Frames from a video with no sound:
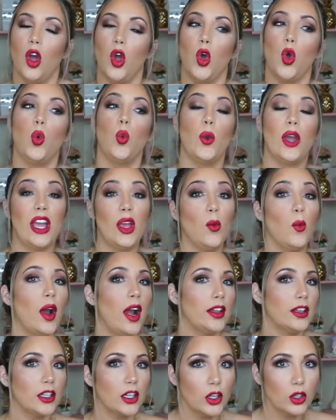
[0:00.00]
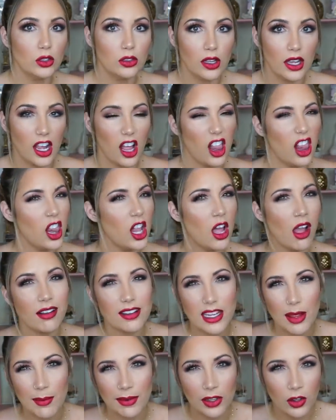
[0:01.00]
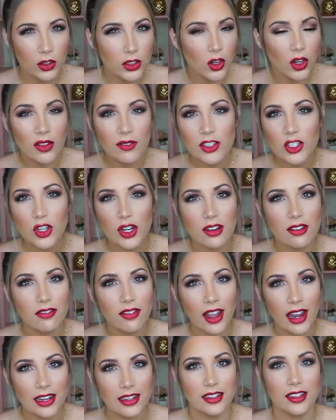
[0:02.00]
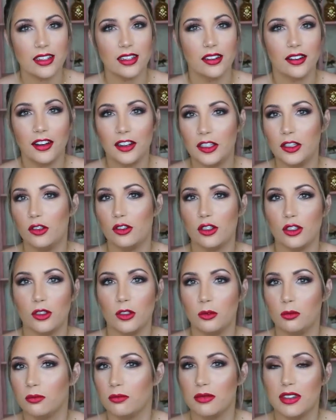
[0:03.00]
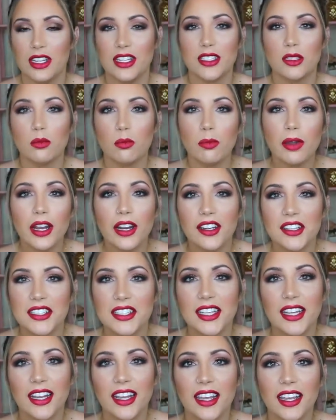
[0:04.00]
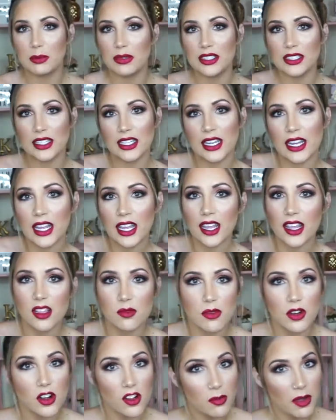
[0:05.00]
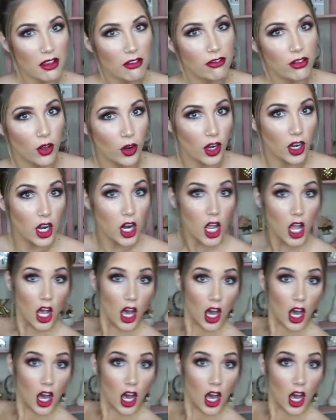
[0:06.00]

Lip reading: A way while ago, like a long time ago. Don't even try to find it on YouTube. It's embarrassing. I'm sitting in the middle of my floor